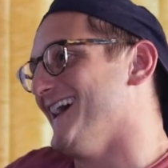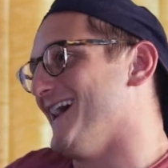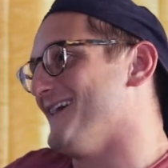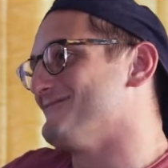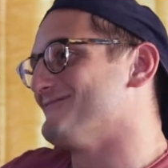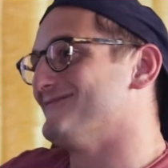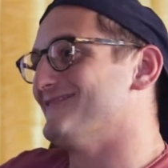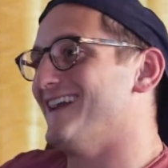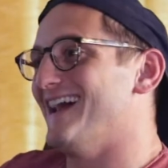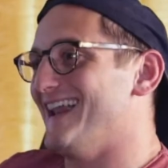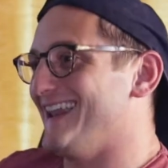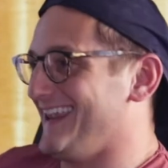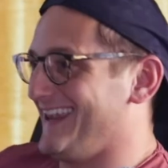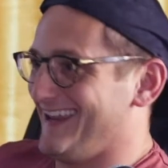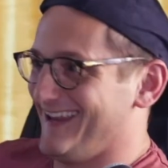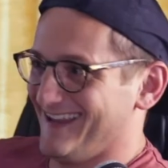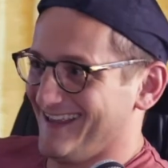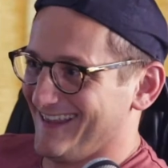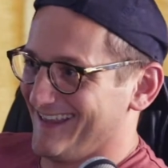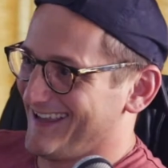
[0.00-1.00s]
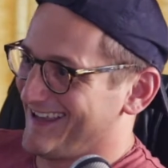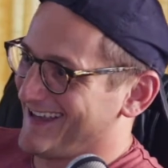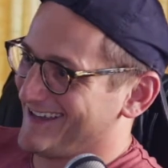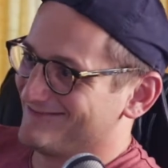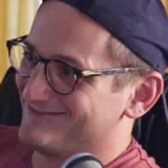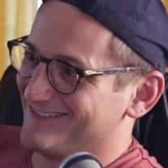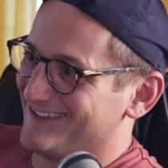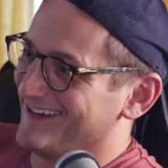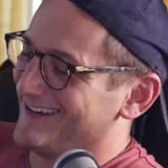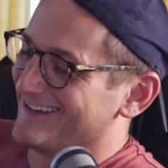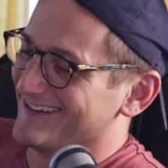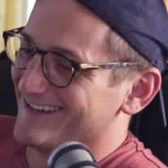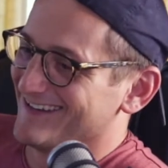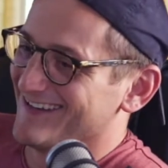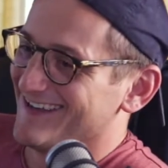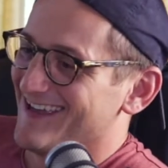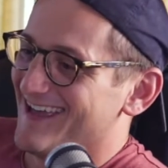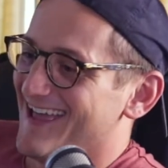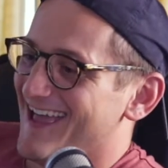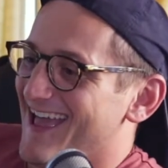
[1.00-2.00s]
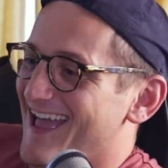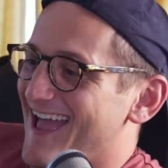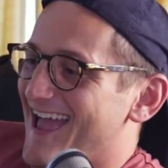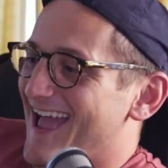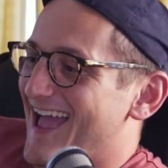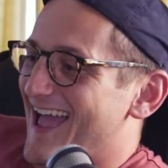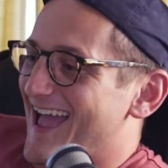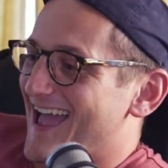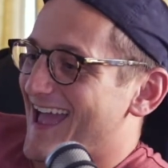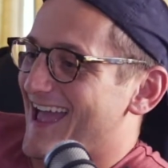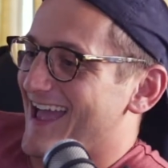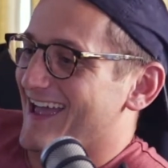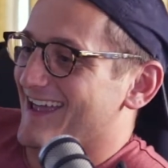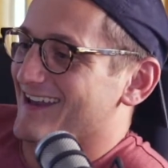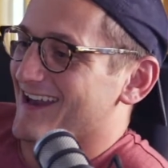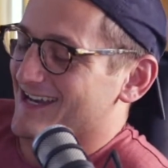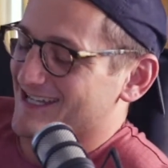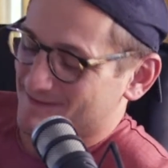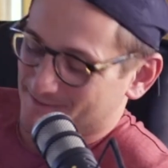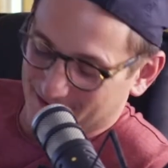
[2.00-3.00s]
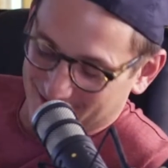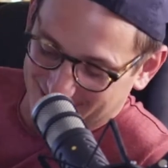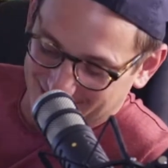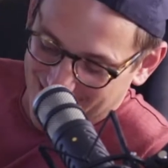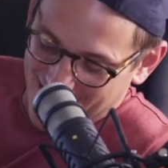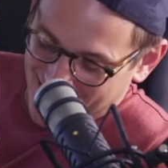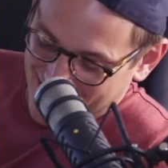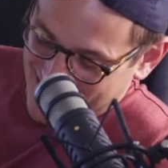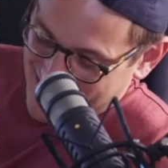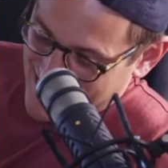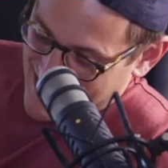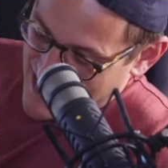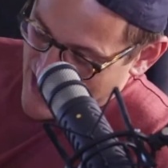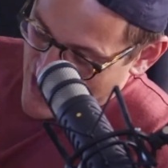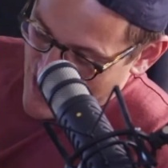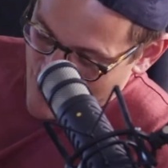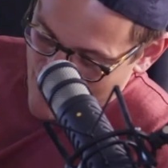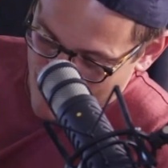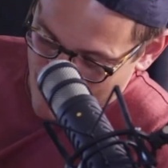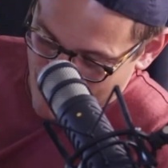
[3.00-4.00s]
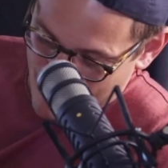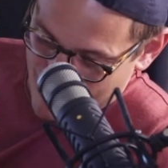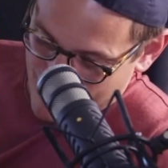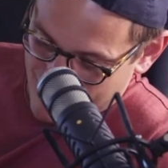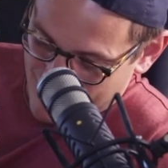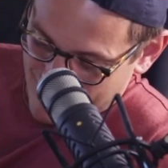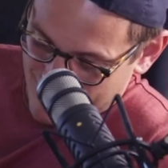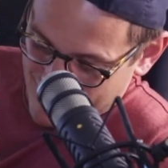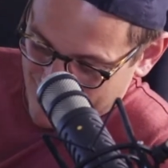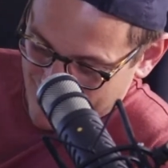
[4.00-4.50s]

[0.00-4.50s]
I'm ready. Like, I'm done. And I spent the next year